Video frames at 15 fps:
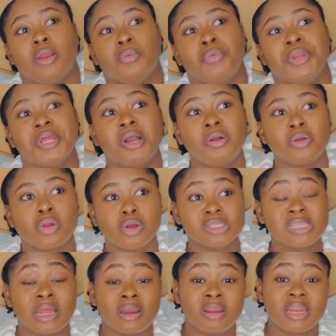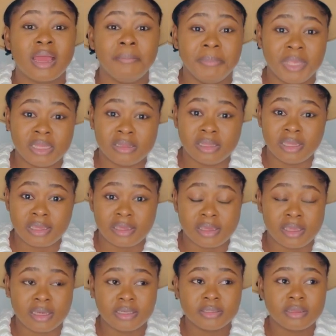we now got another mail
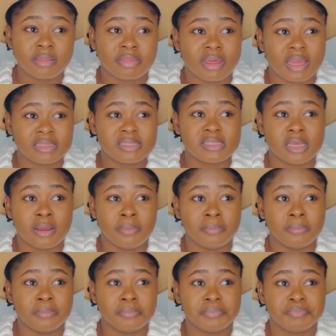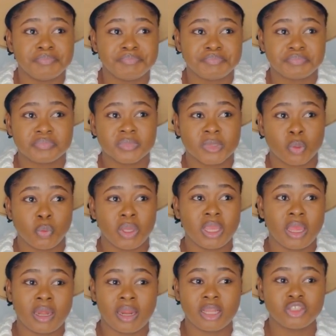again that we
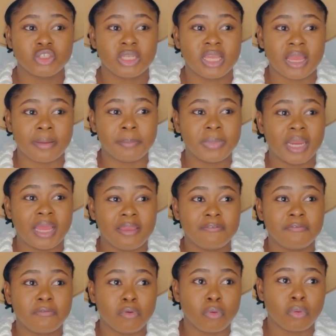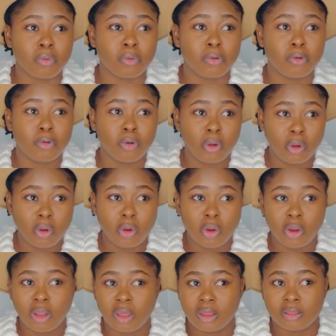can actually apply for
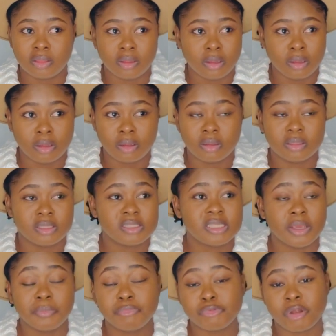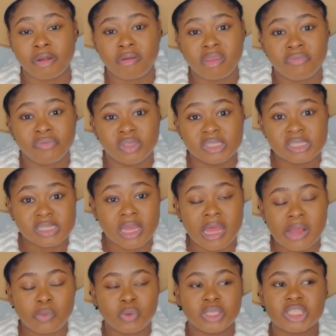the temporary
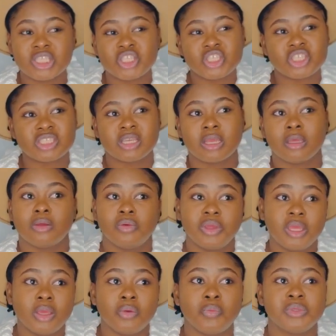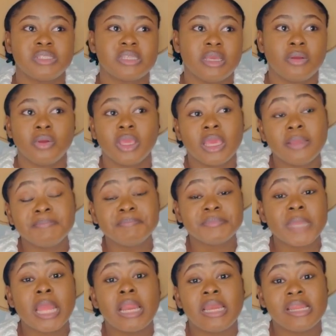visa, which, okay, we say, okay,
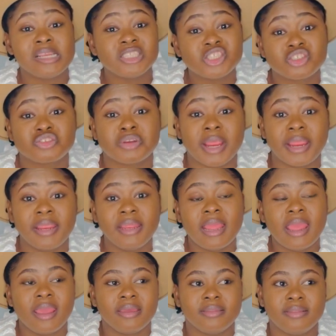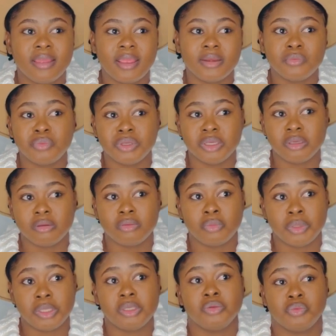let's try. Then
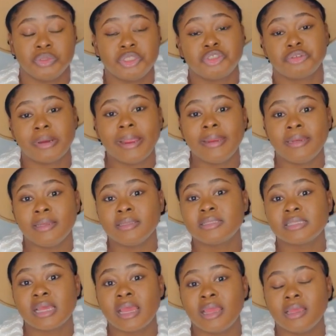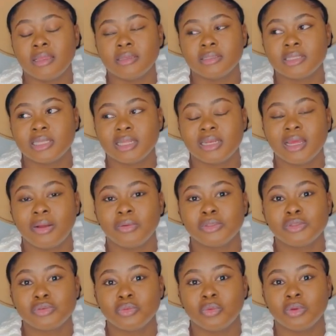we tried it and that
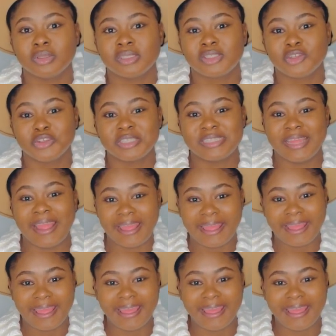was just there.